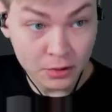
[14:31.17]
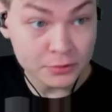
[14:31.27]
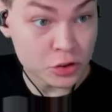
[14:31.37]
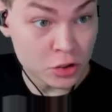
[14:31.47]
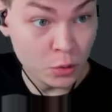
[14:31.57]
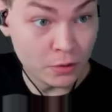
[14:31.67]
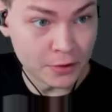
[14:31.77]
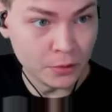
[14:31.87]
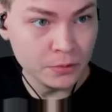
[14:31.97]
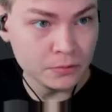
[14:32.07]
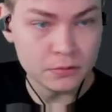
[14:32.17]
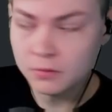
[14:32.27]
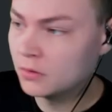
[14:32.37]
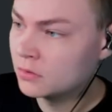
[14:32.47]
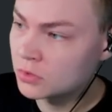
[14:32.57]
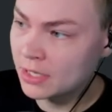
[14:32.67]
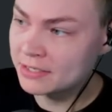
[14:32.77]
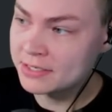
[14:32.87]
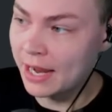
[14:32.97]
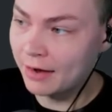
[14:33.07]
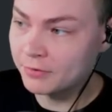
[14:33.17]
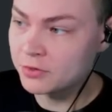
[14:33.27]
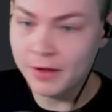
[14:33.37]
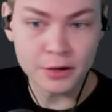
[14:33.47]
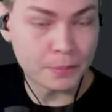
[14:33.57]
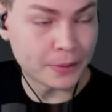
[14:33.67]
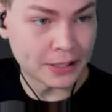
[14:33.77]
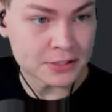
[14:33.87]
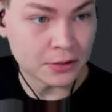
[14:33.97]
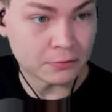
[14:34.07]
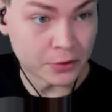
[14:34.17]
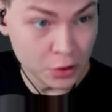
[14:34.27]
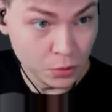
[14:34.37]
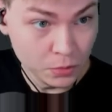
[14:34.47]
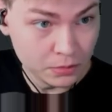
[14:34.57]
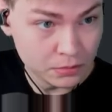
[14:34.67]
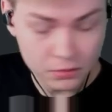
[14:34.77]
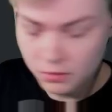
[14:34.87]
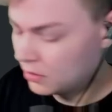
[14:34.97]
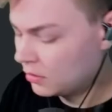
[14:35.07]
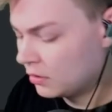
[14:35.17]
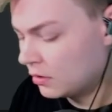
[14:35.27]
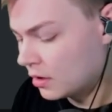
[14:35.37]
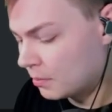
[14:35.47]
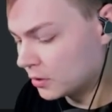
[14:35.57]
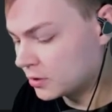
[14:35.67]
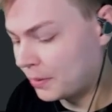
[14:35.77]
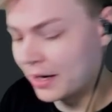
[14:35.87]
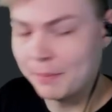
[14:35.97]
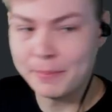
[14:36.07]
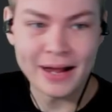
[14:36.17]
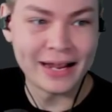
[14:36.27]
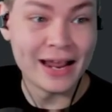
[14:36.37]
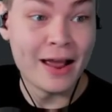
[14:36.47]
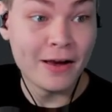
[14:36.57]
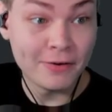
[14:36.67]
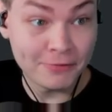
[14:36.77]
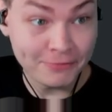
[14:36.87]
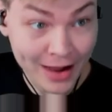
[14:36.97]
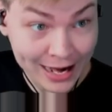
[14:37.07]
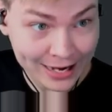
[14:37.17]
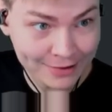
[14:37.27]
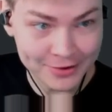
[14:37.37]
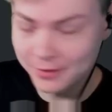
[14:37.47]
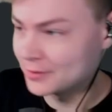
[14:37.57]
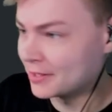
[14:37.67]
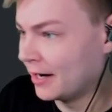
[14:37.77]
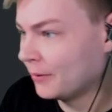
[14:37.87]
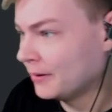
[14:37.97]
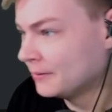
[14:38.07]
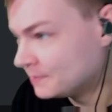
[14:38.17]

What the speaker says: There's 2 of you. So that's the average value per next kill for you. Multiply it by 5 kills an hour.